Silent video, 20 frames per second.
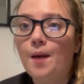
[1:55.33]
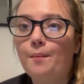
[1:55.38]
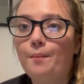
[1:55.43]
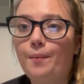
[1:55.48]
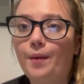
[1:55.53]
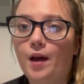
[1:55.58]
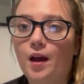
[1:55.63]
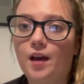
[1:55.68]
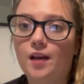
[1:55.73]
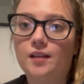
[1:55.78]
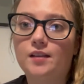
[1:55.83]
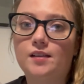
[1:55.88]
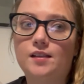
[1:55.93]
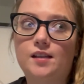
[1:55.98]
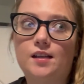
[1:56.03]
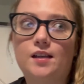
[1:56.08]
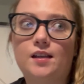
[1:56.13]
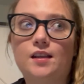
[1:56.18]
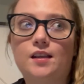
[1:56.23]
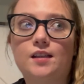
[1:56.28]
But
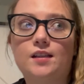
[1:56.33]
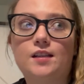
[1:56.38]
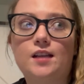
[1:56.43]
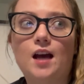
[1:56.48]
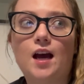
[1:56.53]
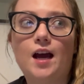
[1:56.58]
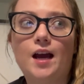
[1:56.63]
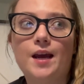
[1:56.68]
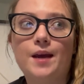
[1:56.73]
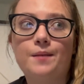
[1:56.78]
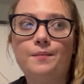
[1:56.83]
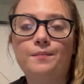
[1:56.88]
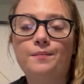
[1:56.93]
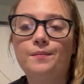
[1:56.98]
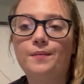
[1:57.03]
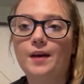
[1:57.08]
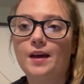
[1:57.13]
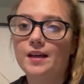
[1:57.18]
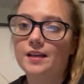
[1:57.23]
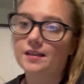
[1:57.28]
the time
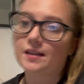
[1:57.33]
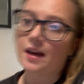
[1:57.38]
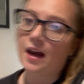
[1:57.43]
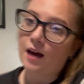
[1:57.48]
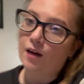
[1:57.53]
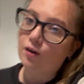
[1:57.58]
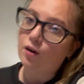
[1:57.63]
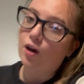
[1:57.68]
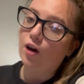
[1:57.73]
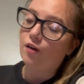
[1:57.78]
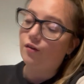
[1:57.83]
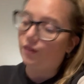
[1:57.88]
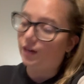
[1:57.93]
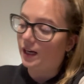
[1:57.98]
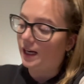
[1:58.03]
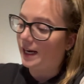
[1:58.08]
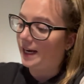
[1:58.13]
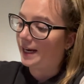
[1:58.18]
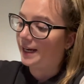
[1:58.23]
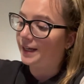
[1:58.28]
is now
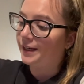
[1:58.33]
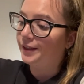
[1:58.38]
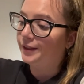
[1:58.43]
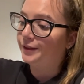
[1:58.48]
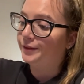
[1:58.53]
currently